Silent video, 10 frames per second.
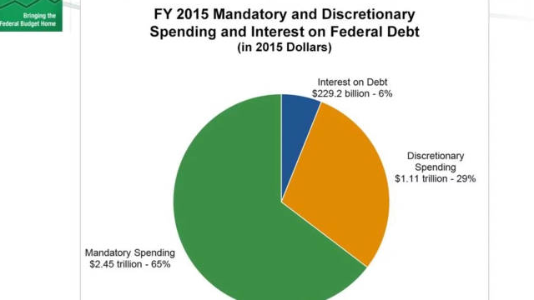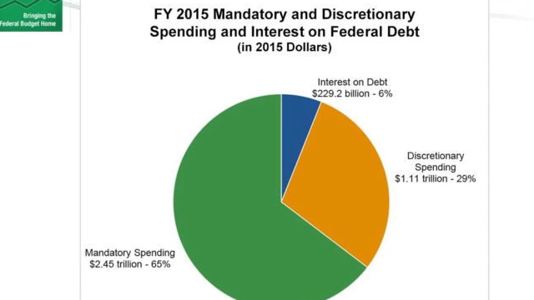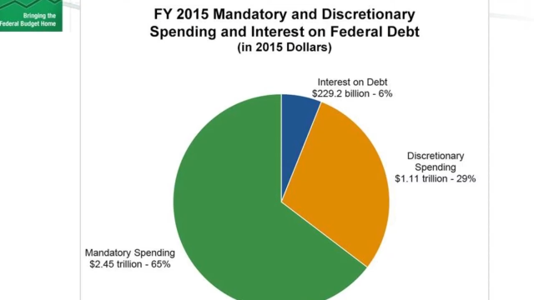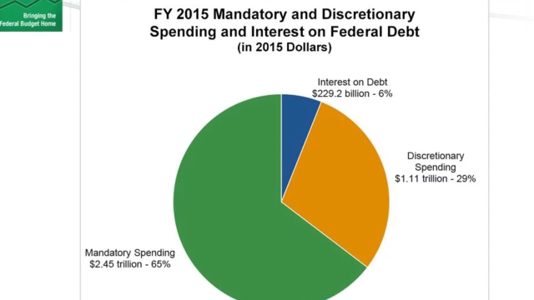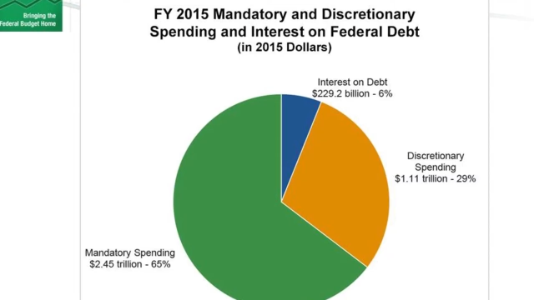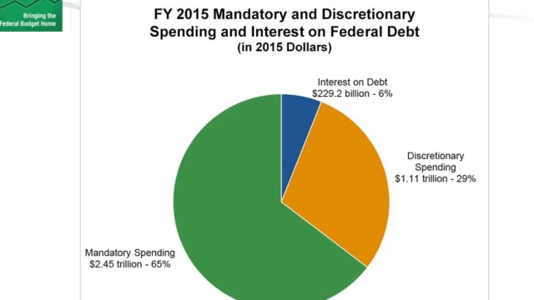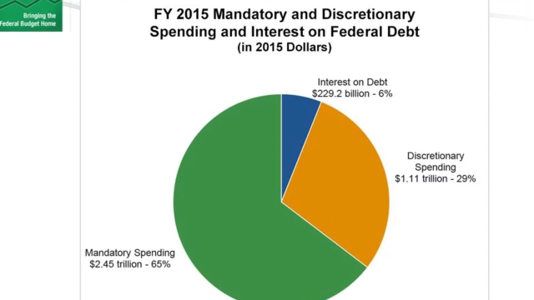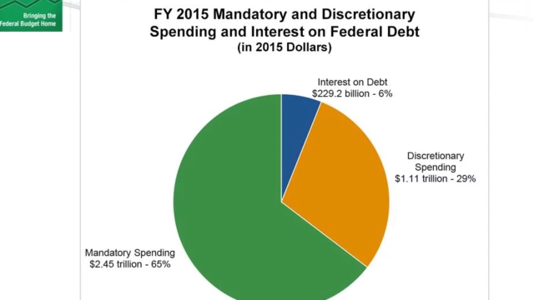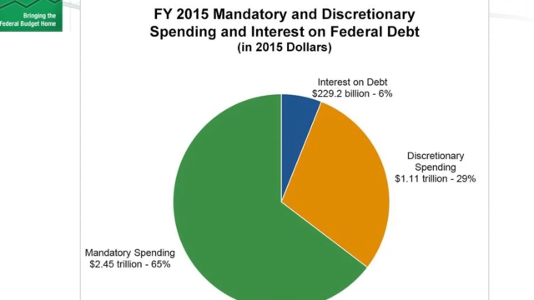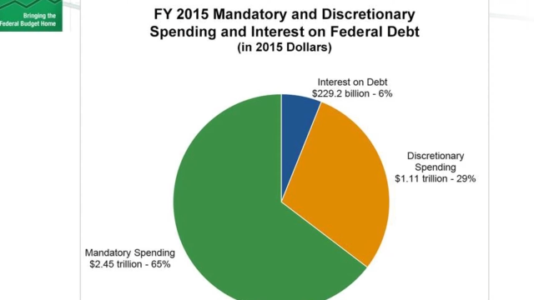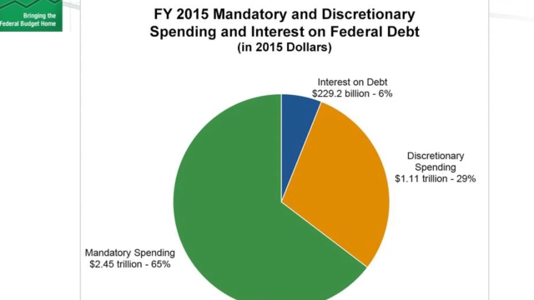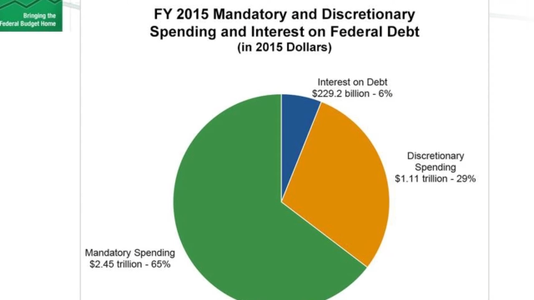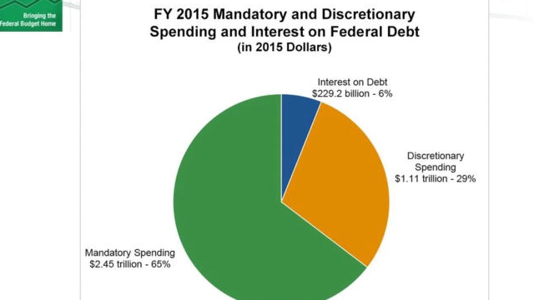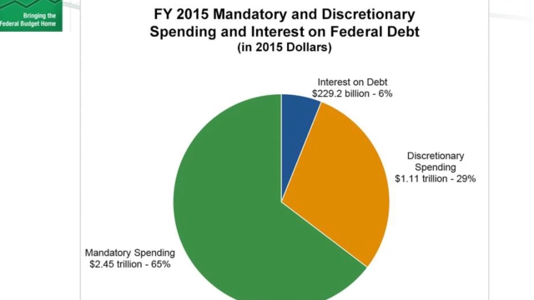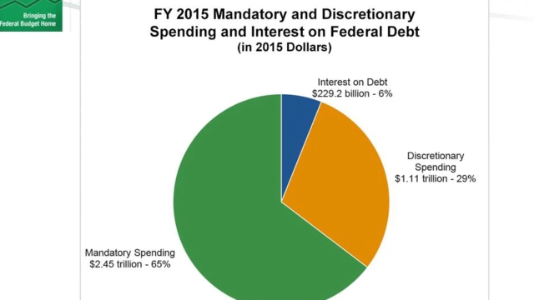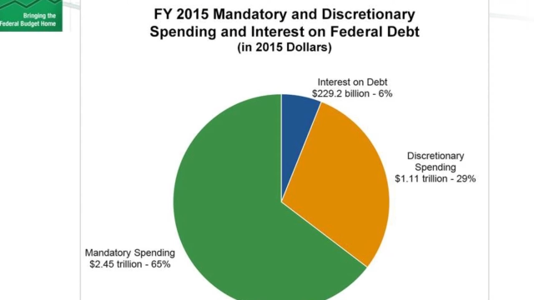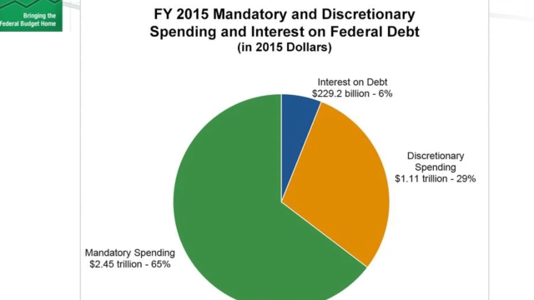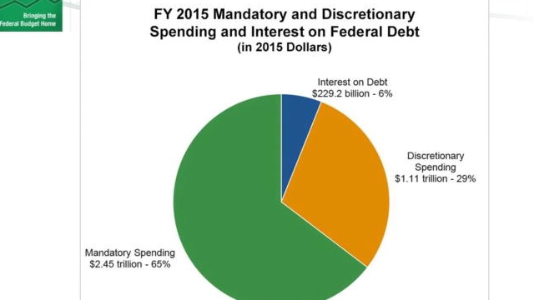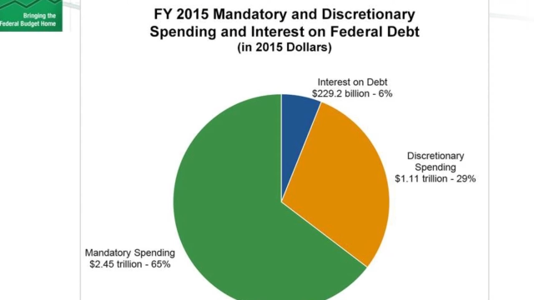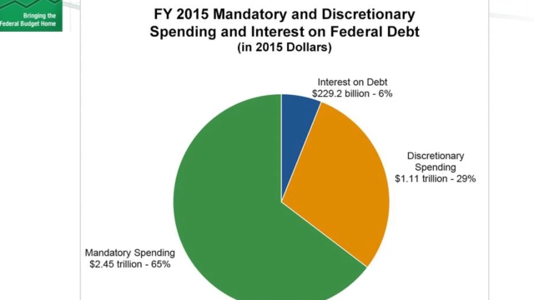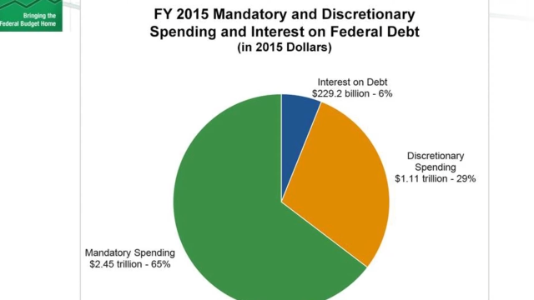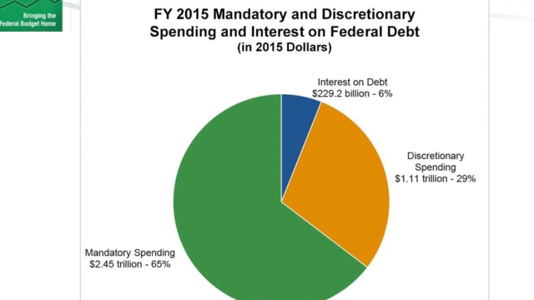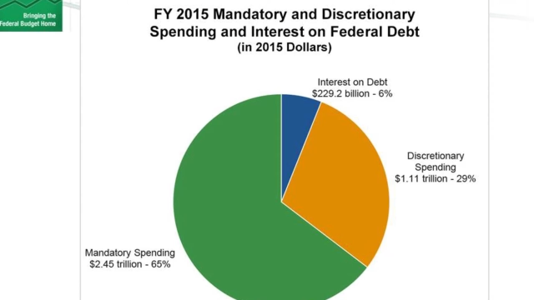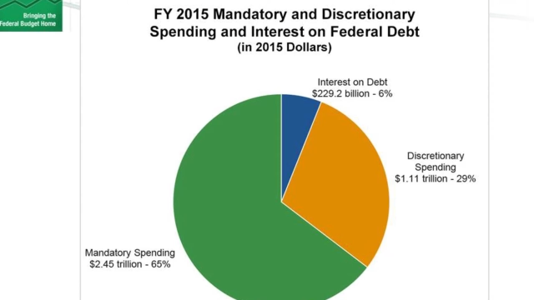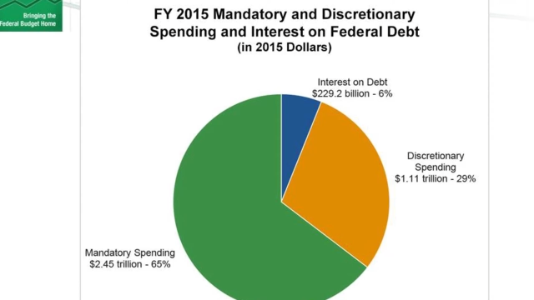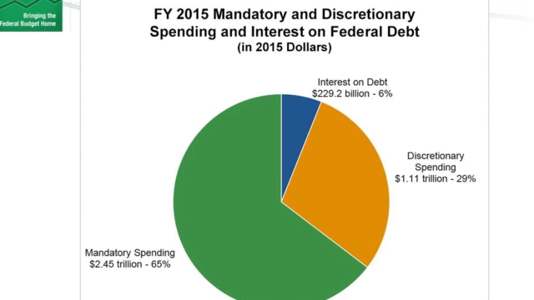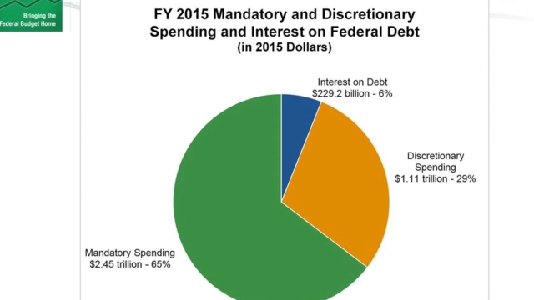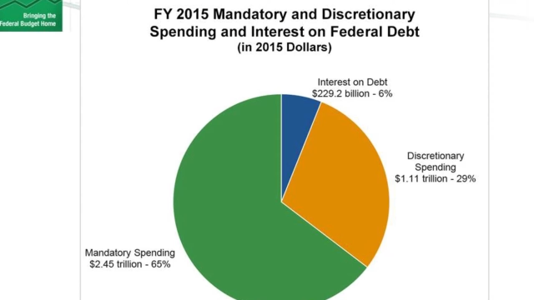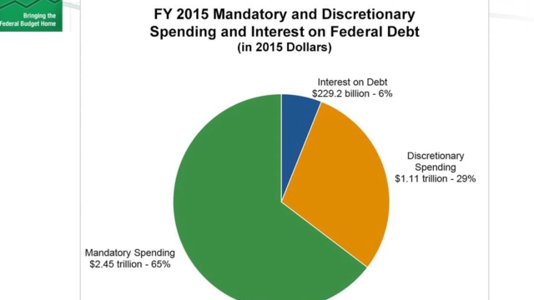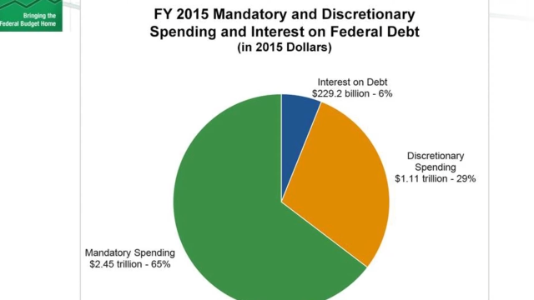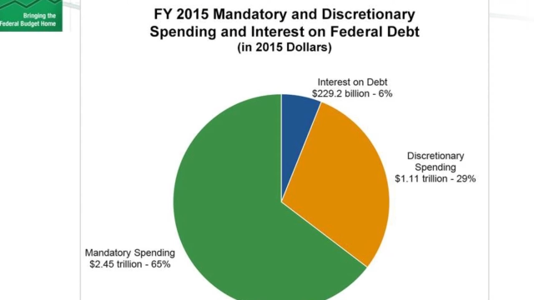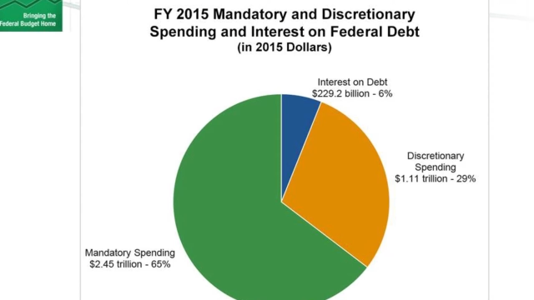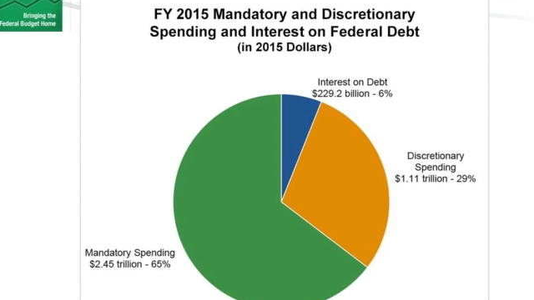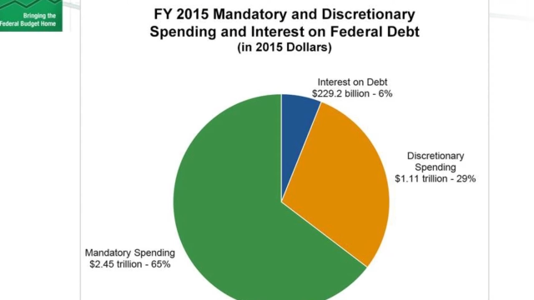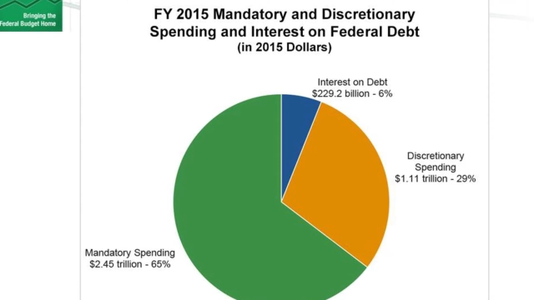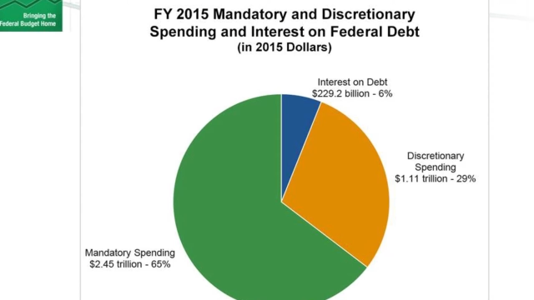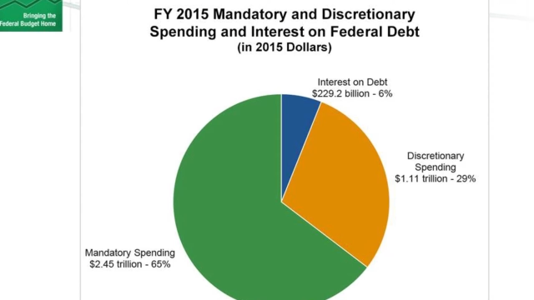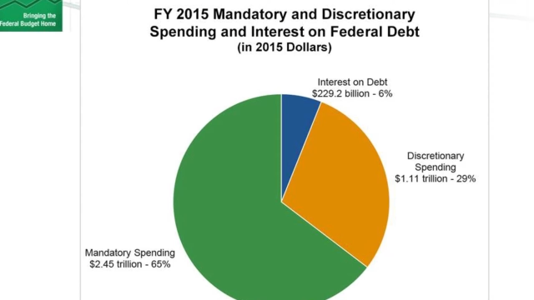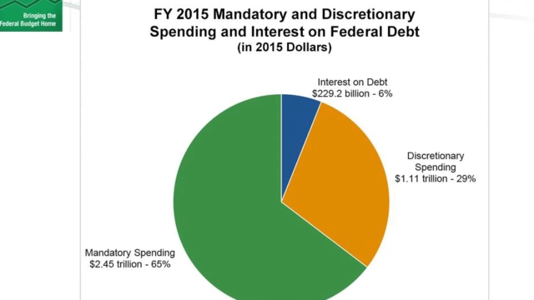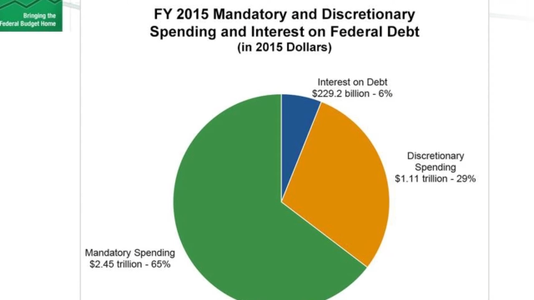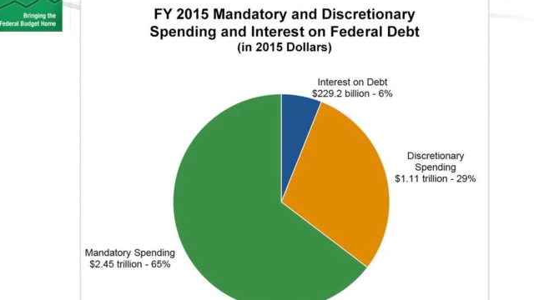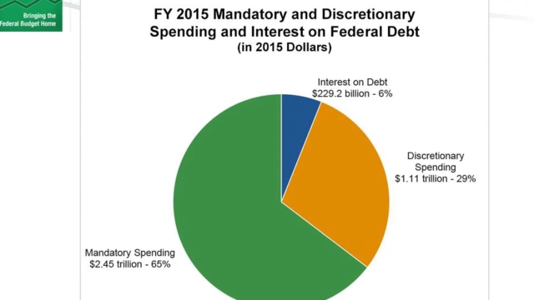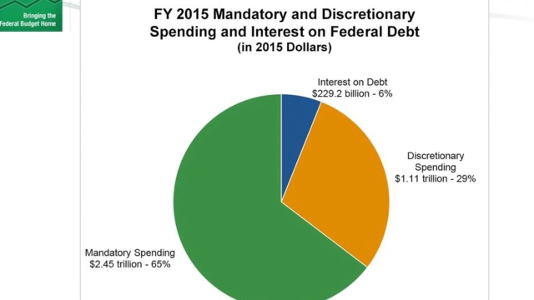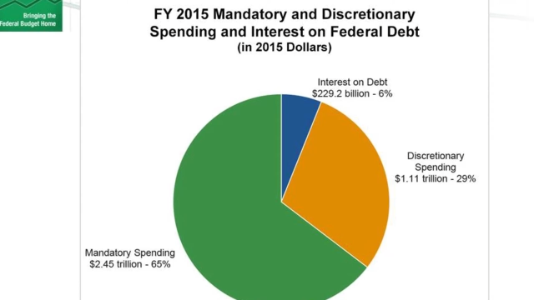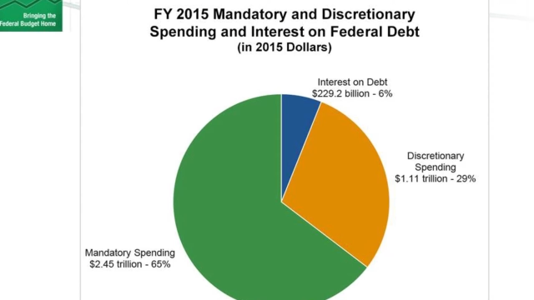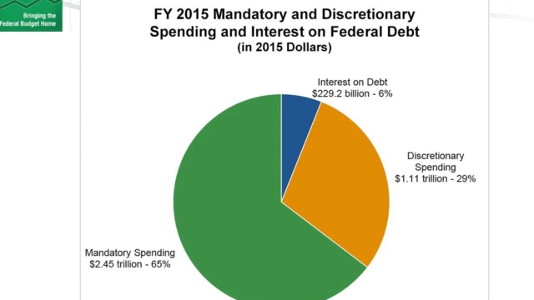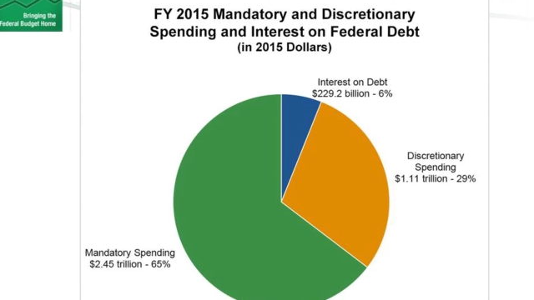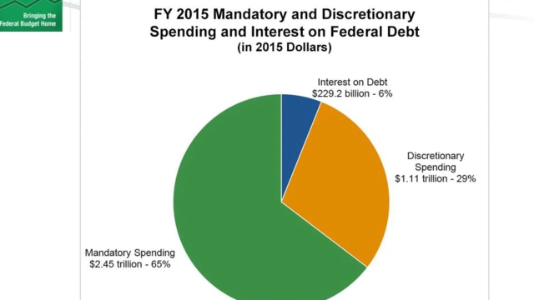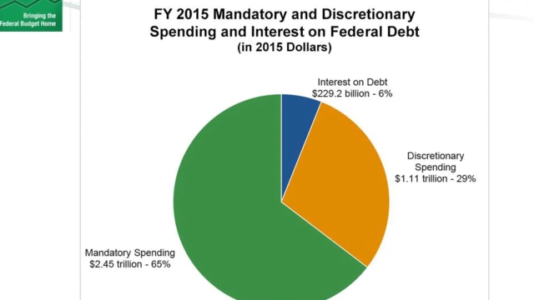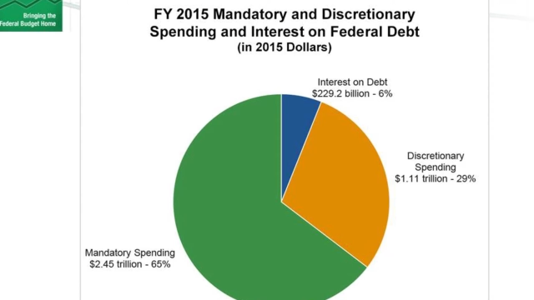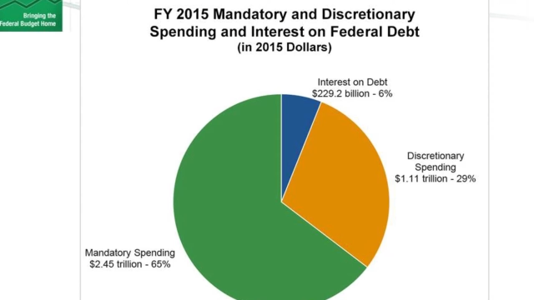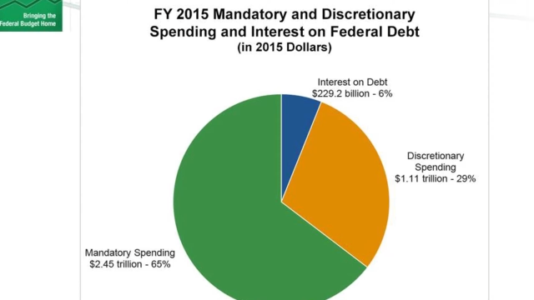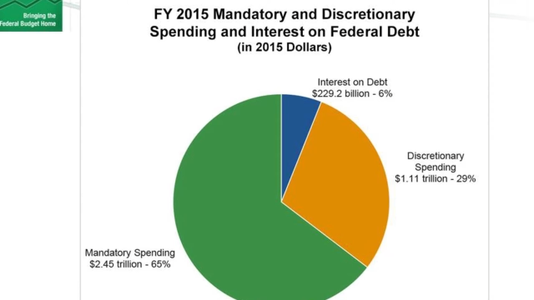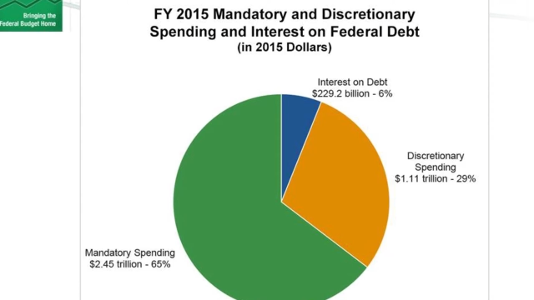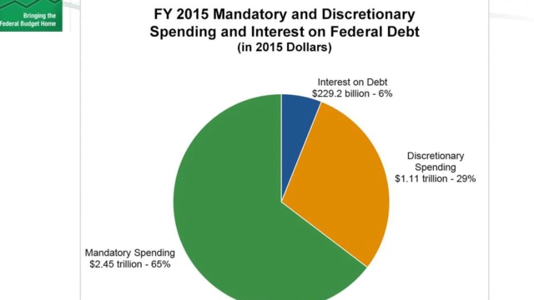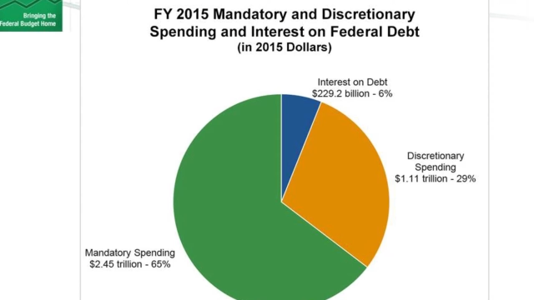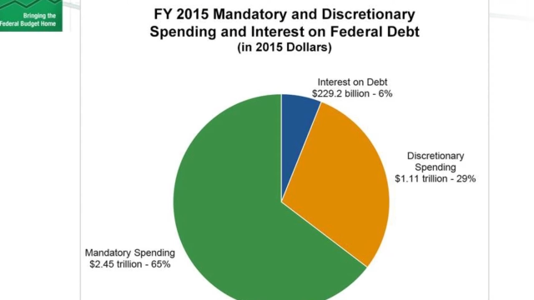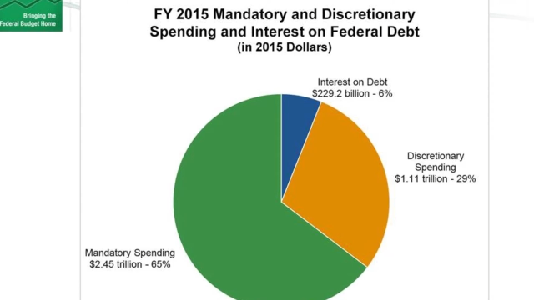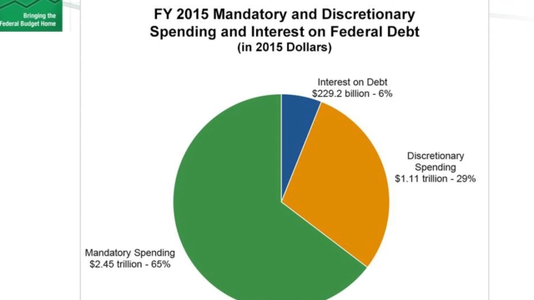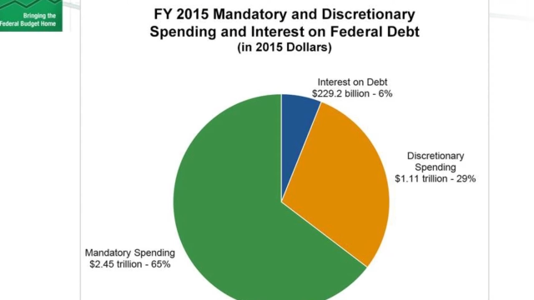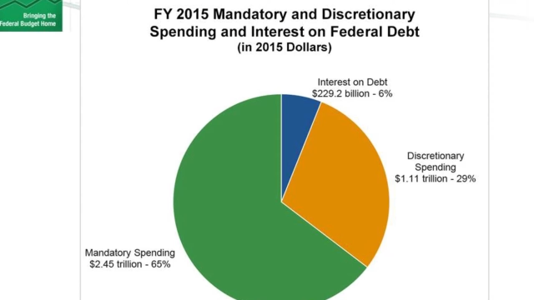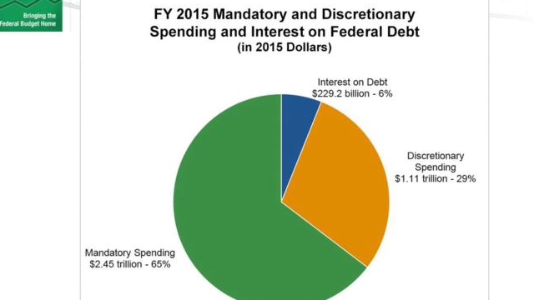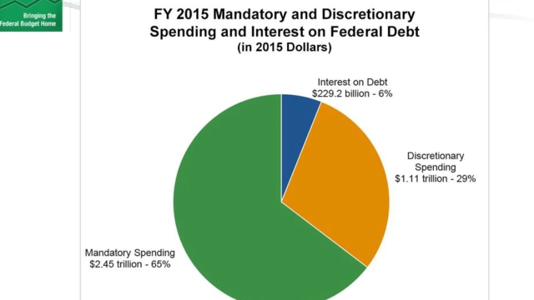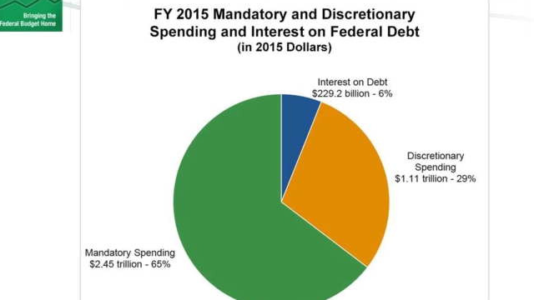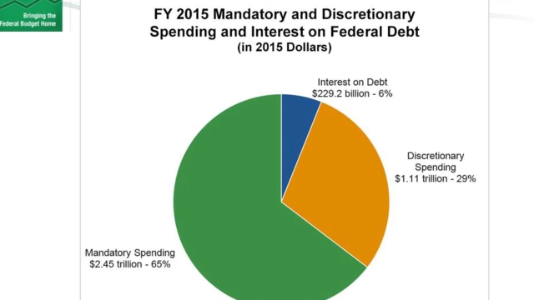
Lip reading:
[unreadable: no face in view]